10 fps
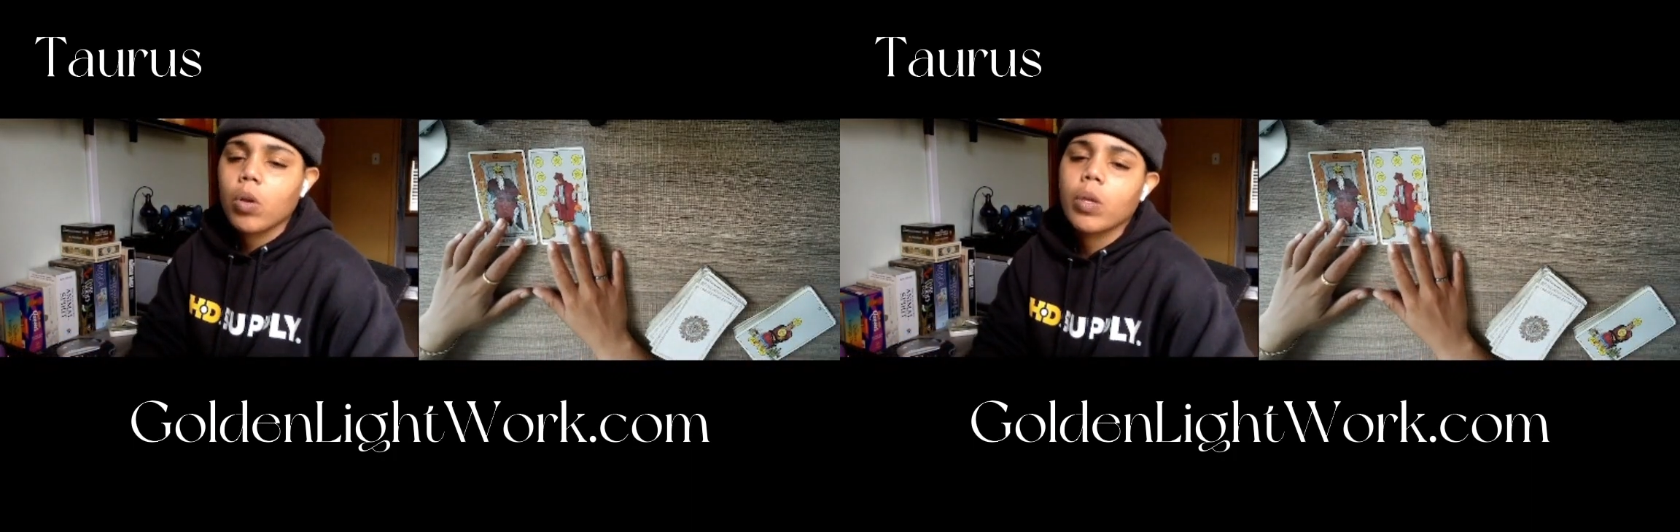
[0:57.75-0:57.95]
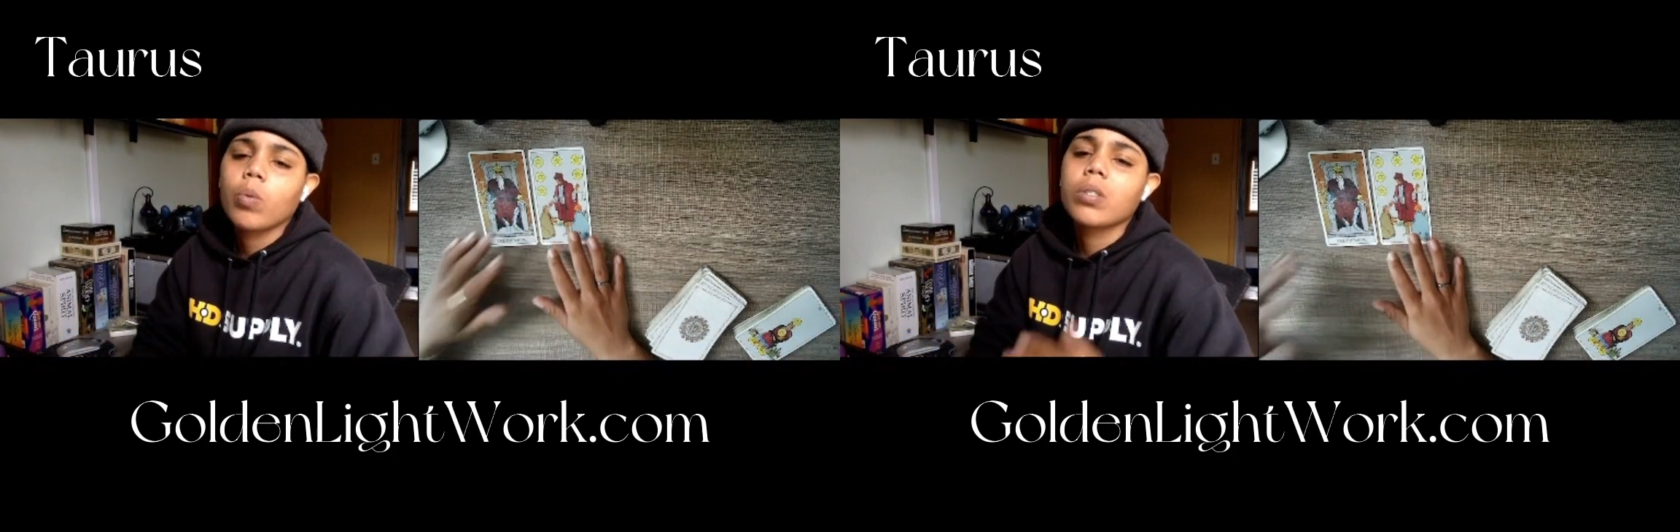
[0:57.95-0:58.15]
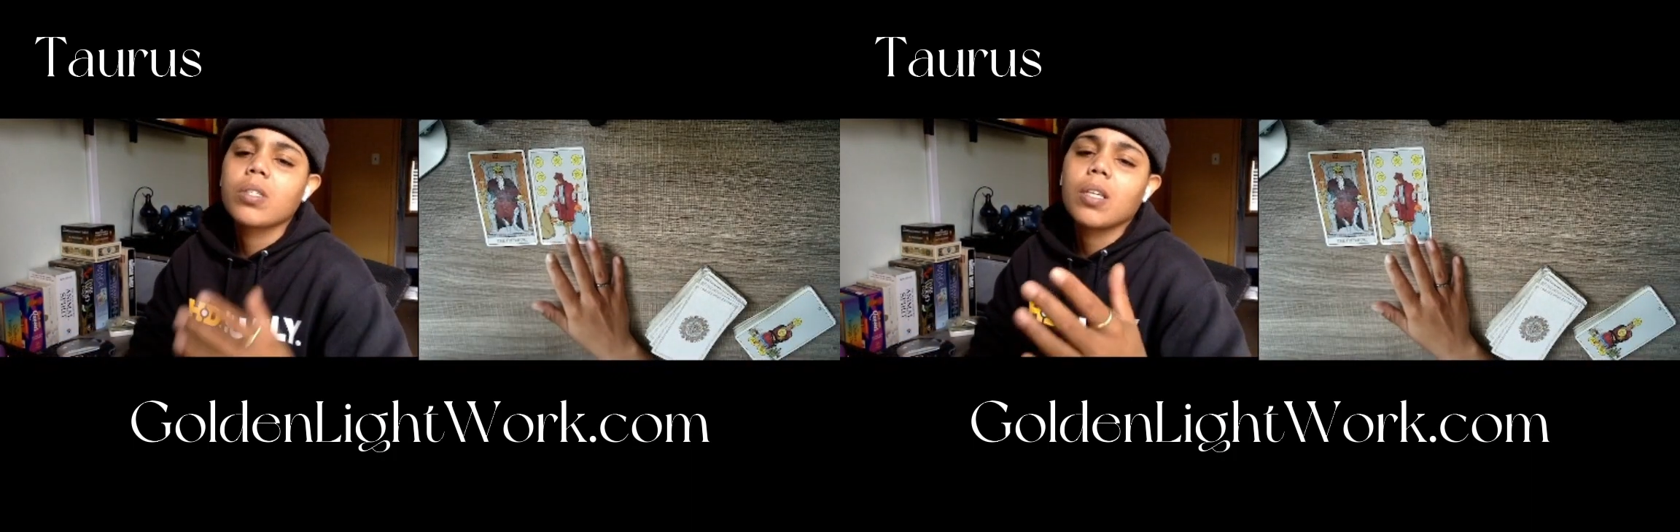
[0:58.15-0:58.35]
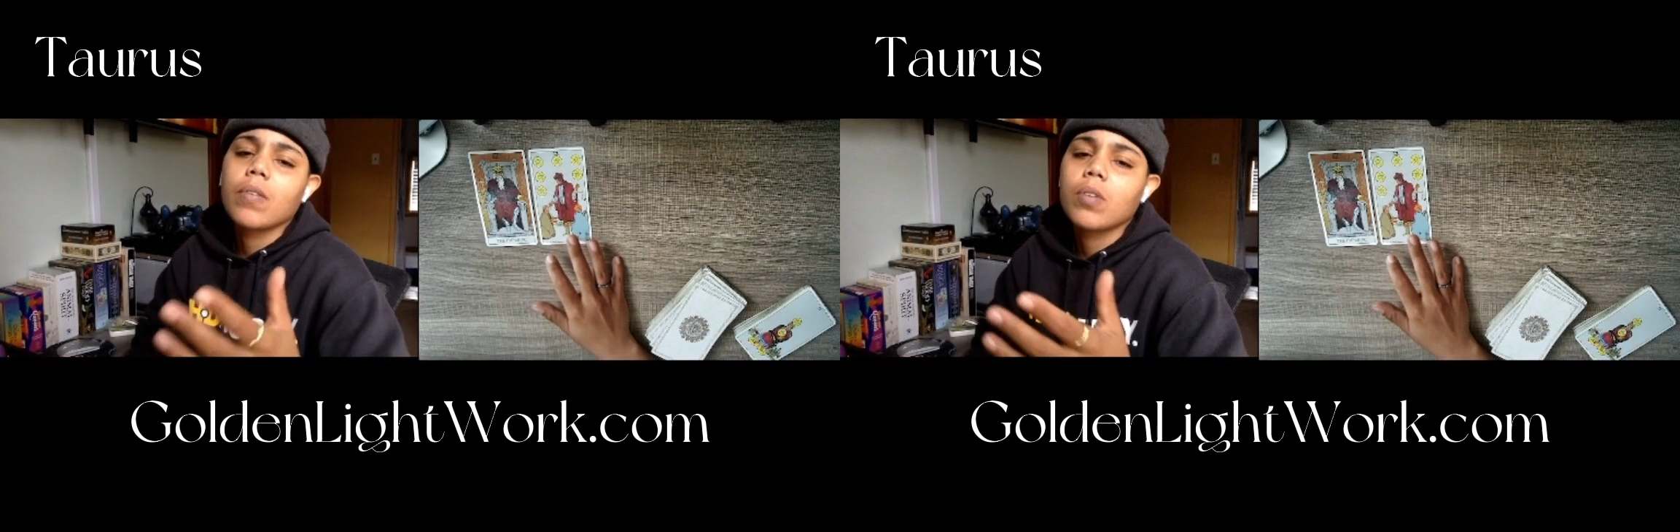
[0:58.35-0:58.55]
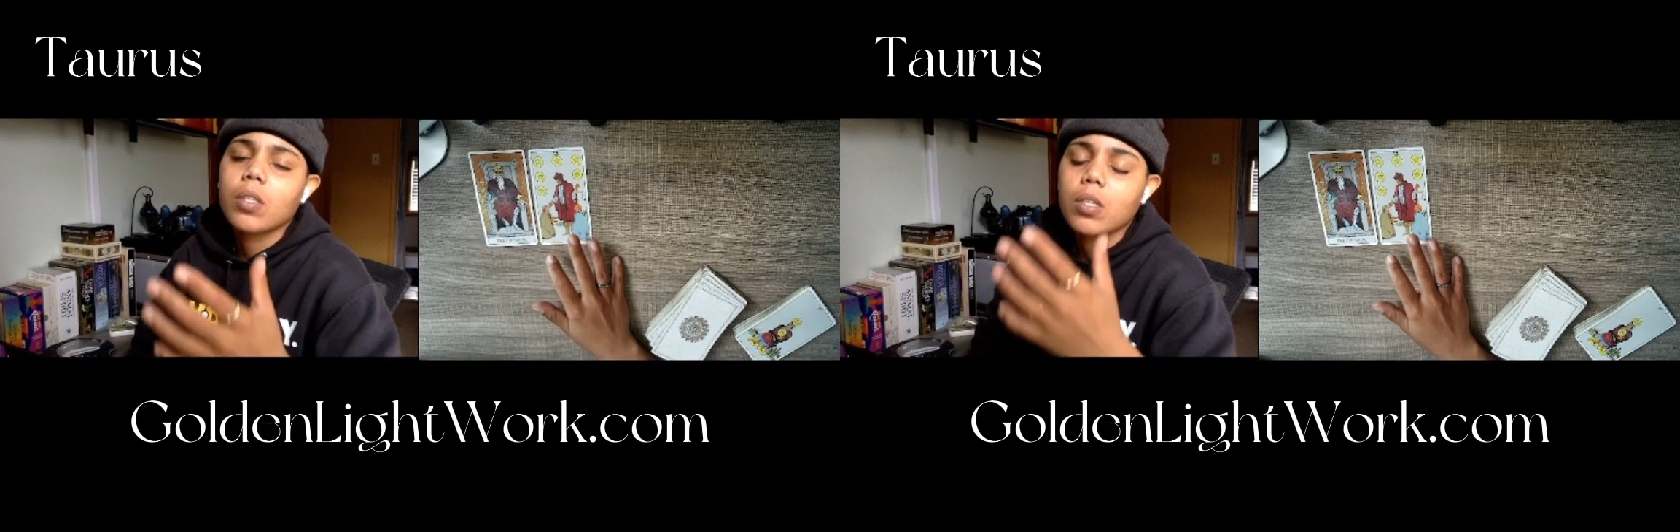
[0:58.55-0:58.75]
He wants to give
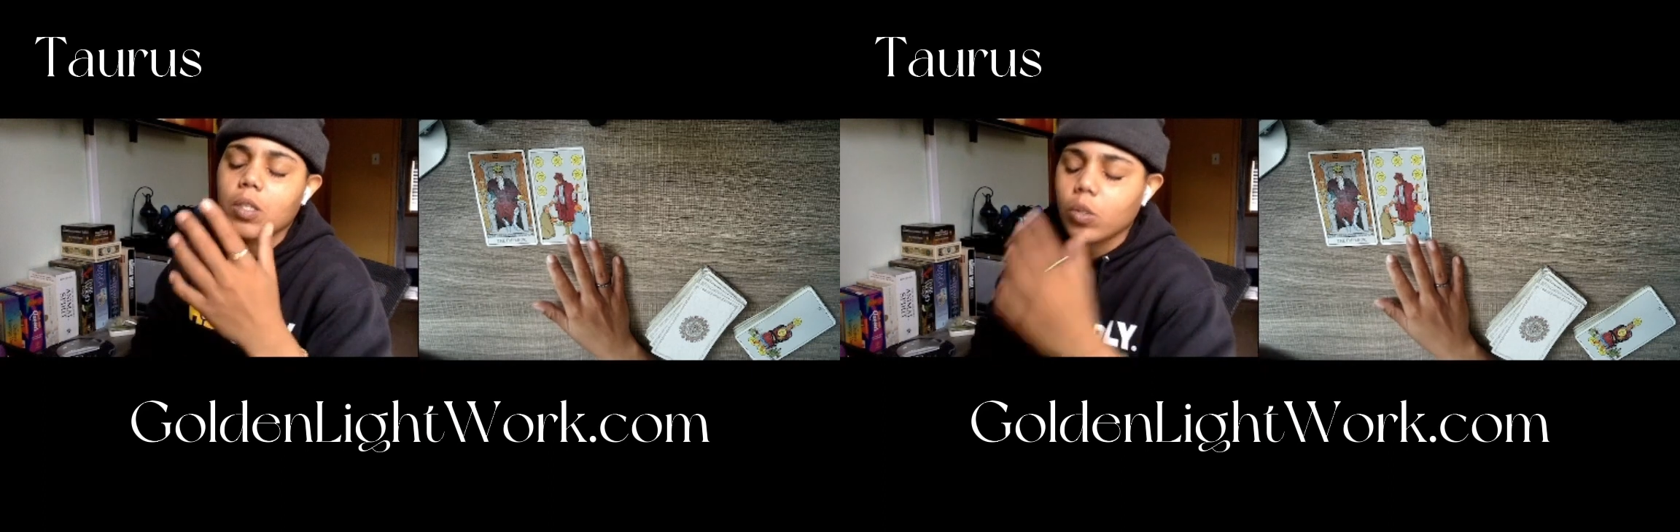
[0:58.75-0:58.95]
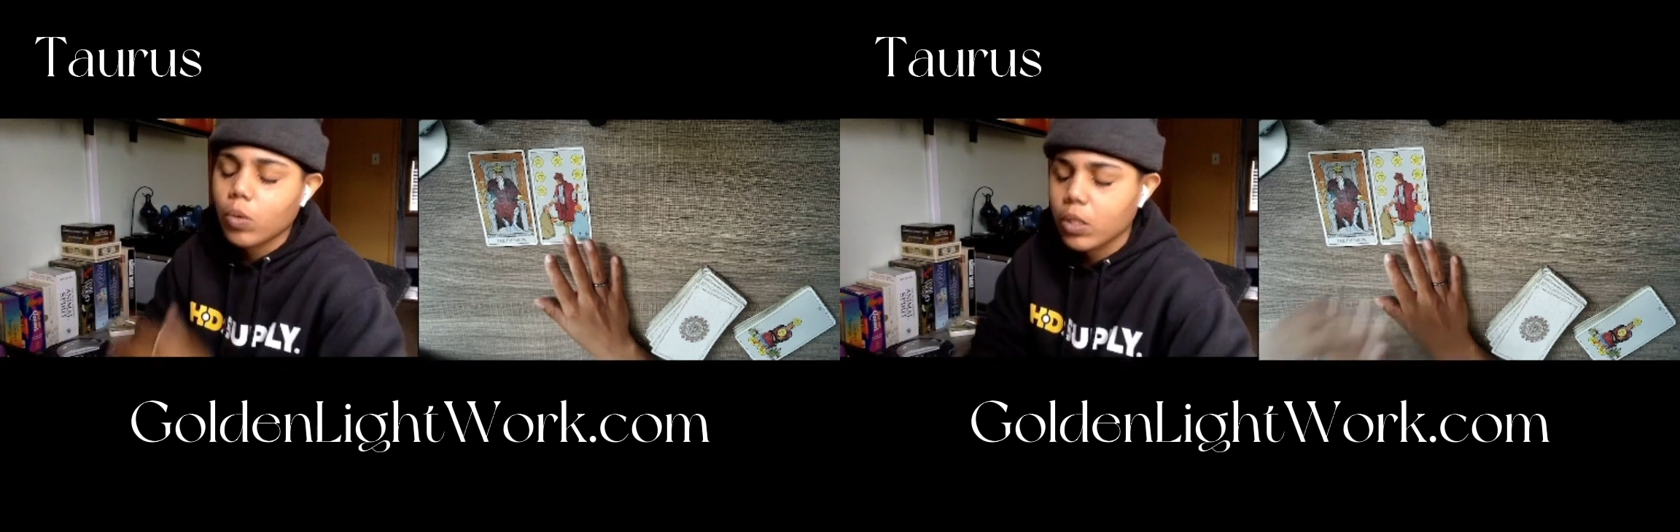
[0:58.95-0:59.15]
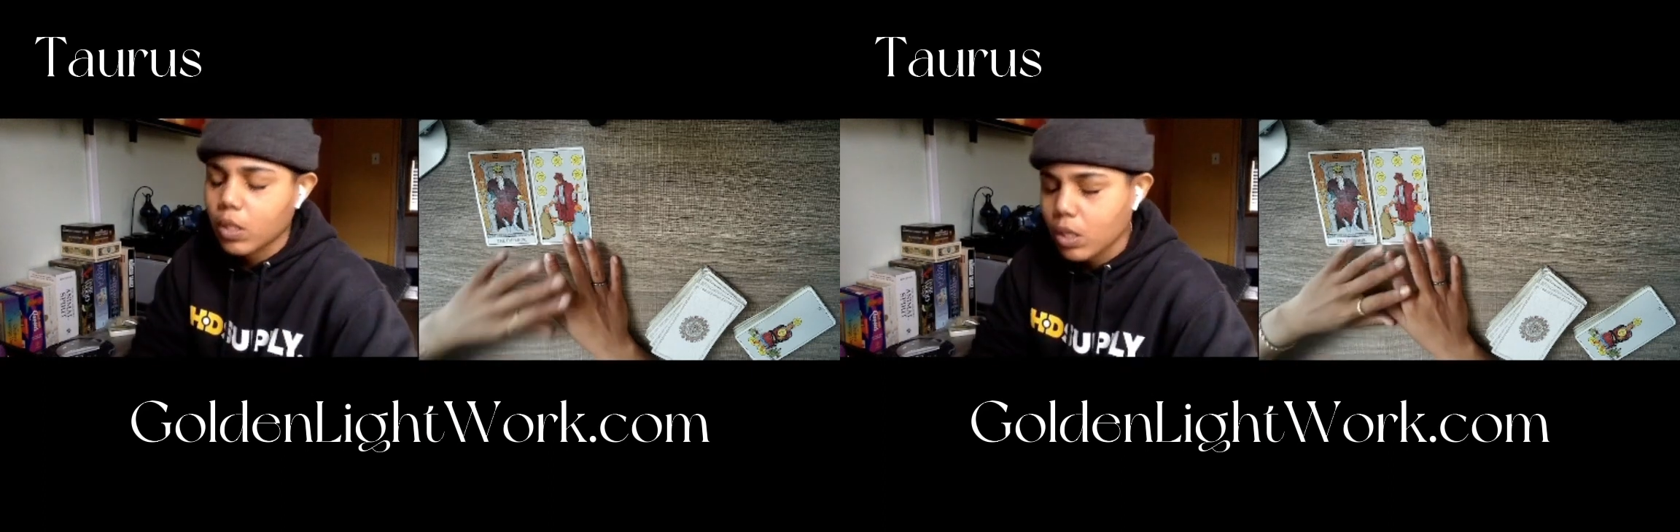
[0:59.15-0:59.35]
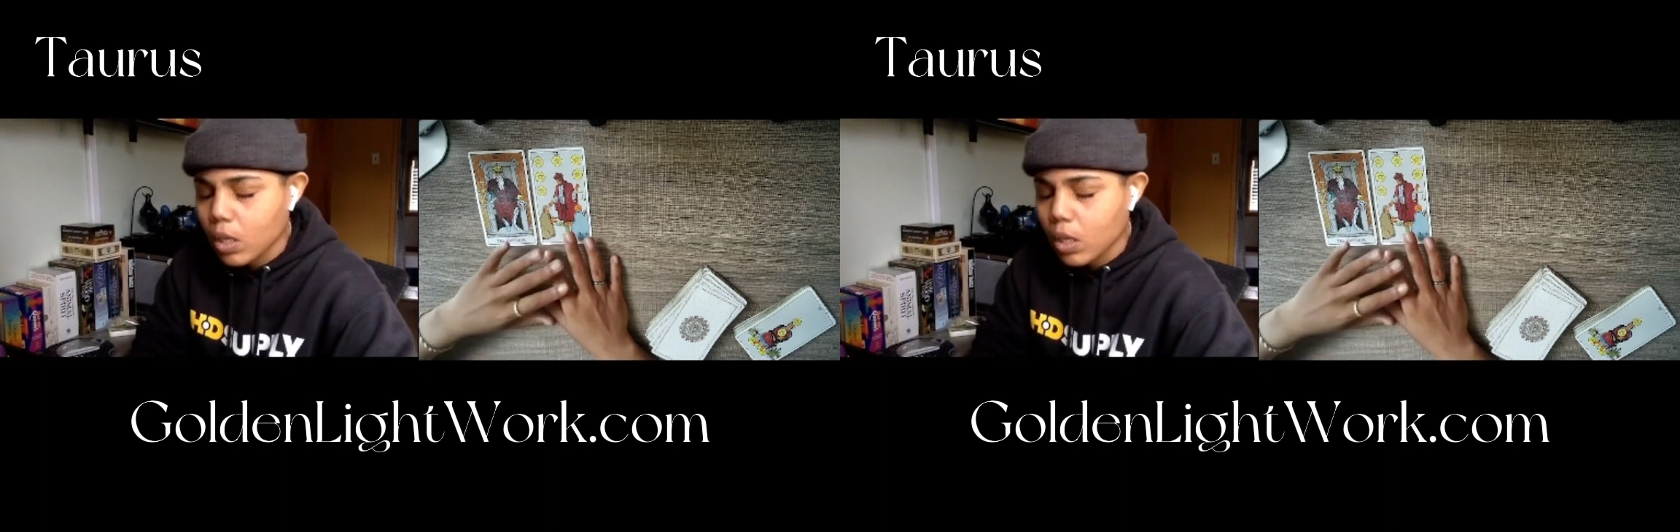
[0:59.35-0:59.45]
to the situation.